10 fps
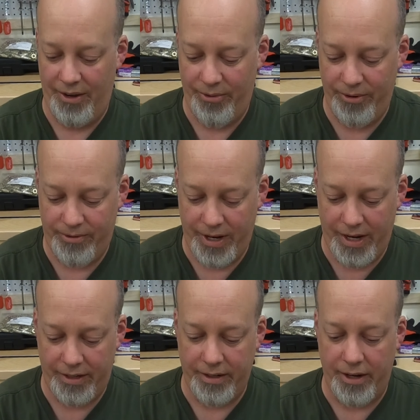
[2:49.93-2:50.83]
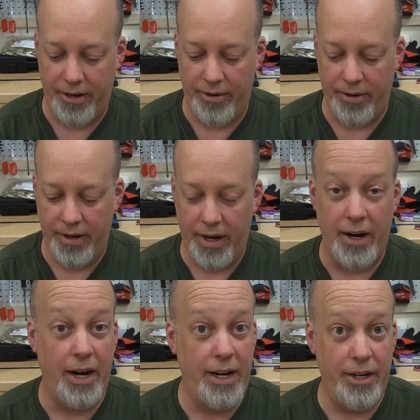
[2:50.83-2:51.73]
We've got our
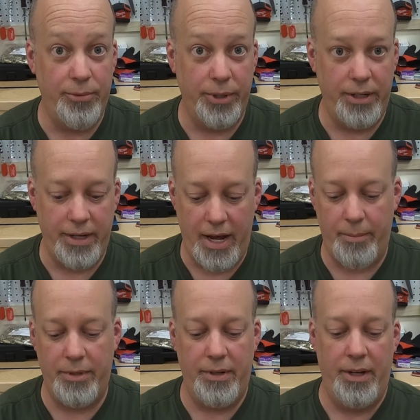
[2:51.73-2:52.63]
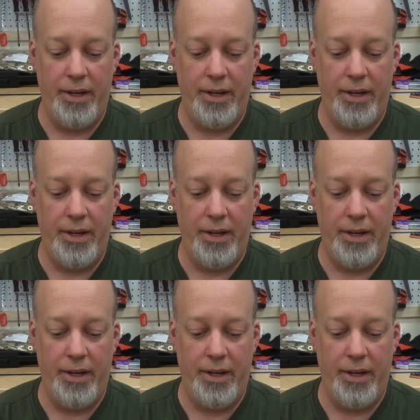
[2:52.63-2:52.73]
80-20 tapped